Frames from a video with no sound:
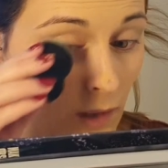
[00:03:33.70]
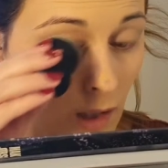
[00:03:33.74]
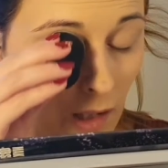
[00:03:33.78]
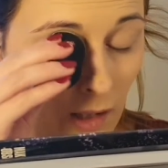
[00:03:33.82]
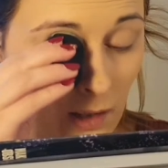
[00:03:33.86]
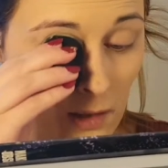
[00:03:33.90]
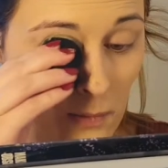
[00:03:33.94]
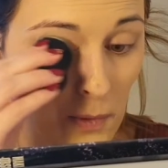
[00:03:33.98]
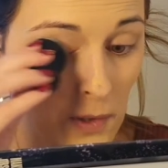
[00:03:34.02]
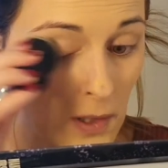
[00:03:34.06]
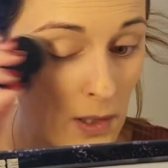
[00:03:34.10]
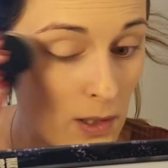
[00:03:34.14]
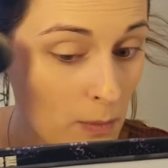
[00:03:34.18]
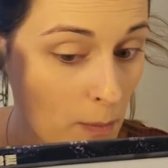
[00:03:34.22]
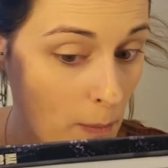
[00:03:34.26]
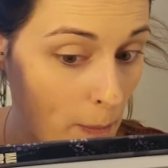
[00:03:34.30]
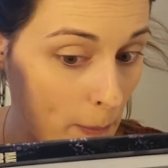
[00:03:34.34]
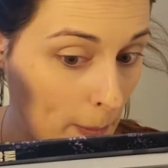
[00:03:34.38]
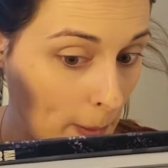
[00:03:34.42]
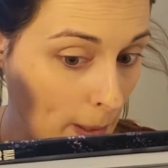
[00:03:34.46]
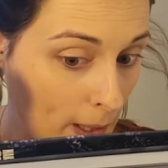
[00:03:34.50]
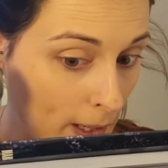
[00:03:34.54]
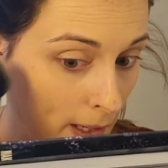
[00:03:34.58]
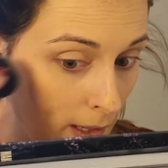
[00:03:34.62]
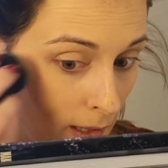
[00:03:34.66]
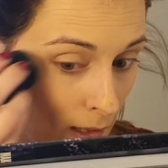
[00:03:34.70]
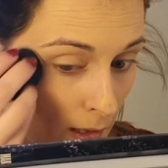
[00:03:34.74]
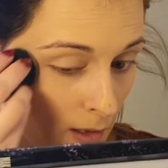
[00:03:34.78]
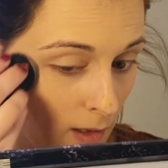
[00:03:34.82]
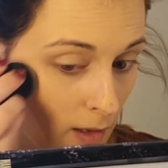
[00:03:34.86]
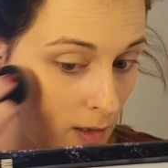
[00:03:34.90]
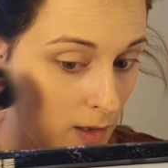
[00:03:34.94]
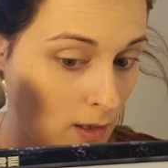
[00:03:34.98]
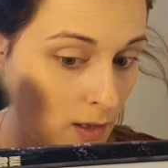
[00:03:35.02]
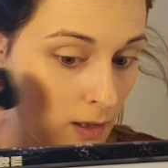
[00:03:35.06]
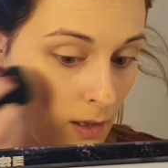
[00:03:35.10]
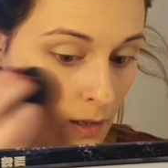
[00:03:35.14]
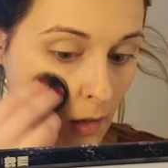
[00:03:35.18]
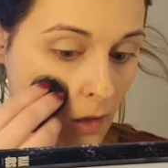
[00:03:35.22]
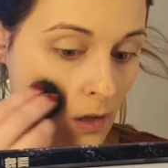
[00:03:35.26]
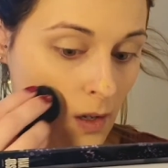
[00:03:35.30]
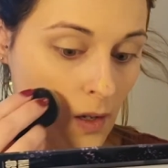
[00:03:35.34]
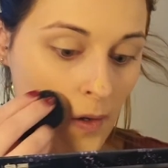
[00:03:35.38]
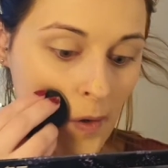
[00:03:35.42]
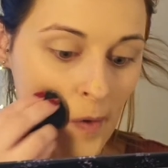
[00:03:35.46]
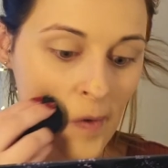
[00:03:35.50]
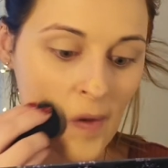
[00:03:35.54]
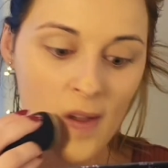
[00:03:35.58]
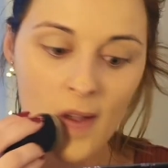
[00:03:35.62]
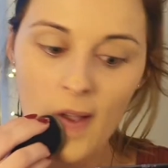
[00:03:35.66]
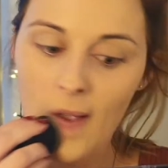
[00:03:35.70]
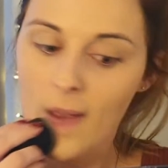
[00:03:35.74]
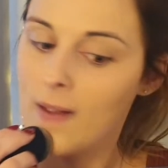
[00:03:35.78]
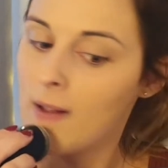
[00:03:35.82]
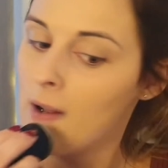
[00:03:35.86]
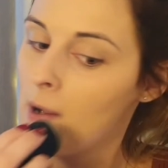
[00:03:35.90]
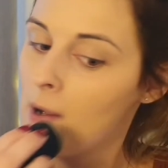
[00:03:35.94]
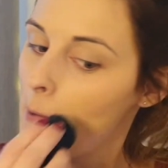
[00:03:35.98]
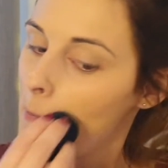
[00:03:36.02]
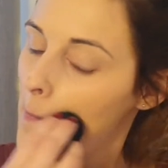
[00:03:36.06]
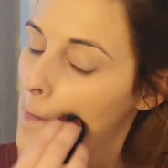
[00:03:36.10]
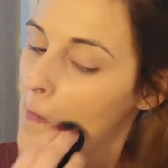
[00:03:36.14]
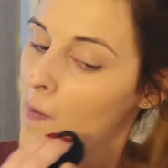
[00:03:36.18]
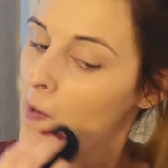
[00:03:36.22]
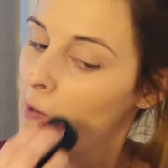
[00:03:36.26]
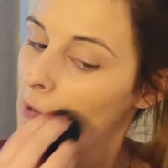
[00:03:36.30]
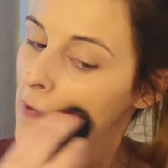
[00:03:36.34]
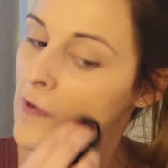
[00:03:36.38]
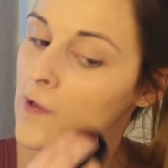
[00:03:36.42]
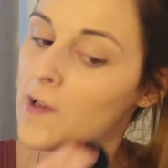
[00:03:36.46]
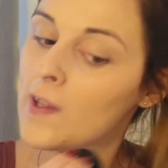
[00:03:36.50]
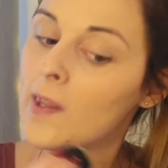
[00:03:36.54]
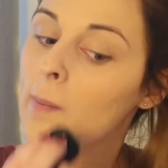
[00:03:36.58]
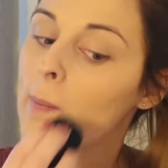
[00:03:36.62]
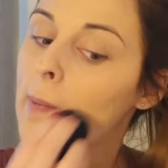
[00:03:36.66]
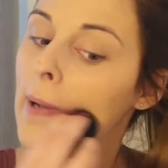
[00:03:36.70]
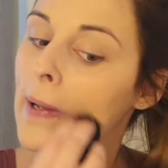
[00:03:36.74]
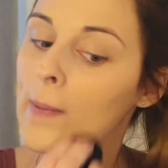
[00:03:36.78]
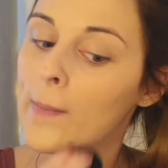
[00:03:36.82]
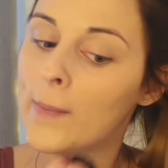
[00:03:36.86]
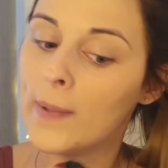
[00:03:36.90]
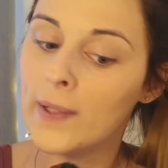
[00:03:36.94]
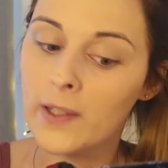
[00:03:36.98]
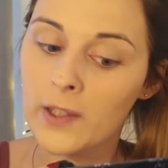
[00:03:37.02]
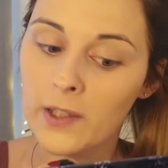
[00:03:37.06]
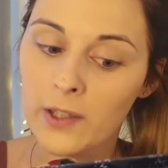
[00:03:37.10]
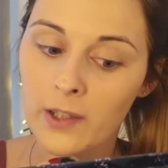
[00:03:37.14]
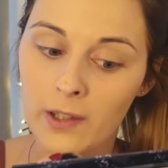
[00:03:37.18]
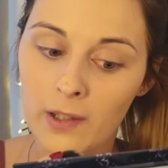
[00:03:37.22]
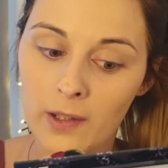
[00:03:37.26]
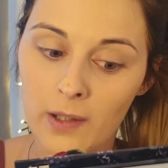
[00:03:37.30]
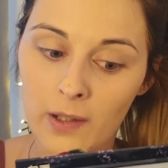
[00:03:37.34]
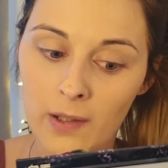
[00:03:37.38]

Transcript: I suppose a bit. Let's try the blemish.